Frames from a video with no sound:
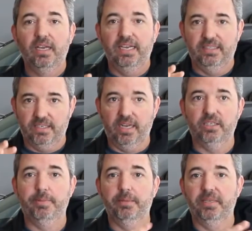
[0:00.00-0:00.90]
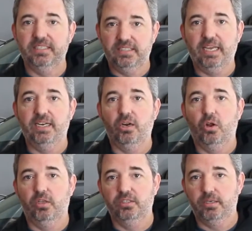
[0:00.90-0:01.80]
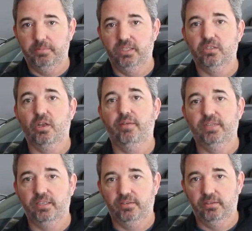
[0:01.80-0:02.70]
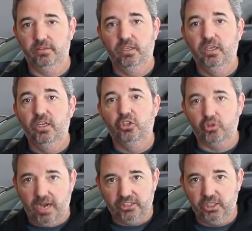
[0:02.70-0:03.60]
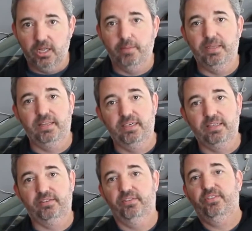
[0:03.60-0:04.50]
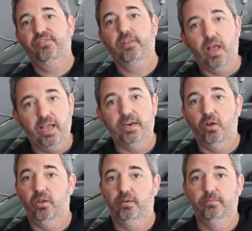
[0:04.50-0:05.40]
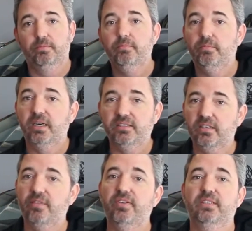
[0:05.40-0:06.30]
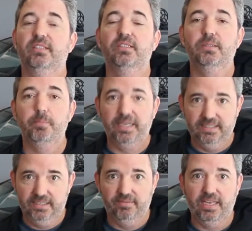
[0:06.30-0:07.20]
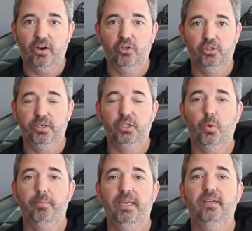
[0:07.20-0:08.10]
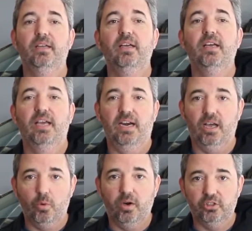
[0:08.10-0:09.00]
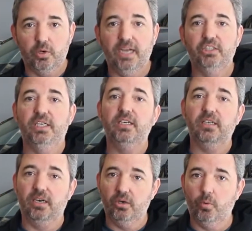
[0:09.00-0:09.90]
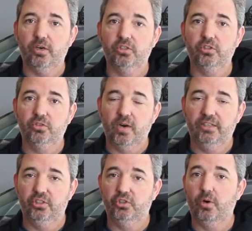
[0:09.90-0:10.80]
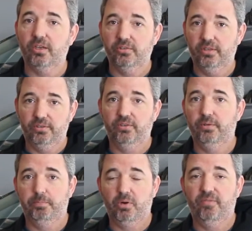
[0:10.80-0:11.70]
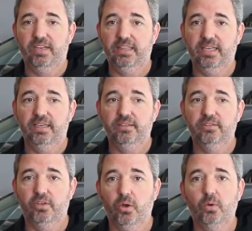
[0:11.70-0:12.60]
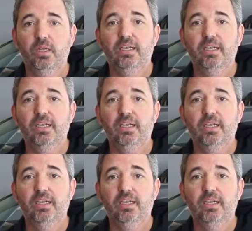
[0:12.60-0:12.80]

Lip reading: it's nice to be able to set it on something soft that doesn't scratch it up and that it doesn't slide on. My stuff is expensive, that archery equipment, and I don't want to scratch it, and I don't want to scratch the truck, so this is a perfect thing. So